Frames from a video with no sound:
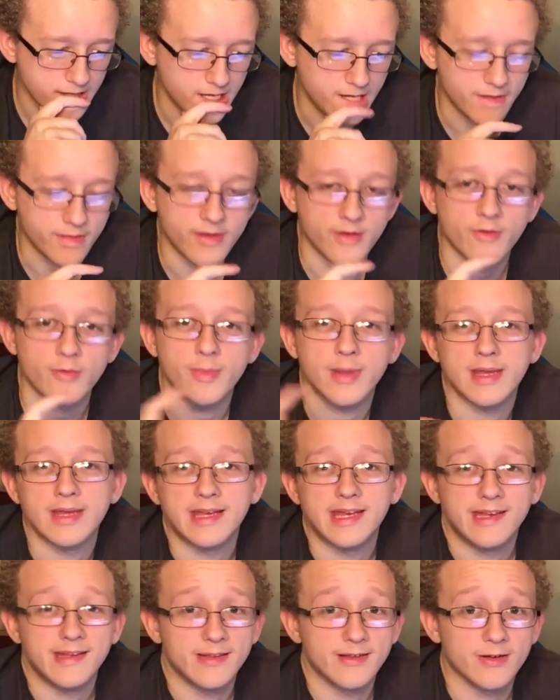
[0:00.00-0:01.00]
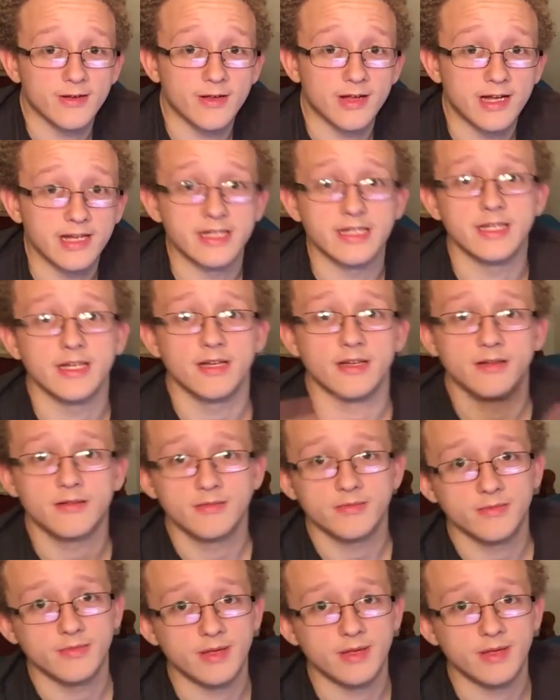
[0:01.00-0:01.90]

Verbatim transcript: I thought it would be a neat little idea.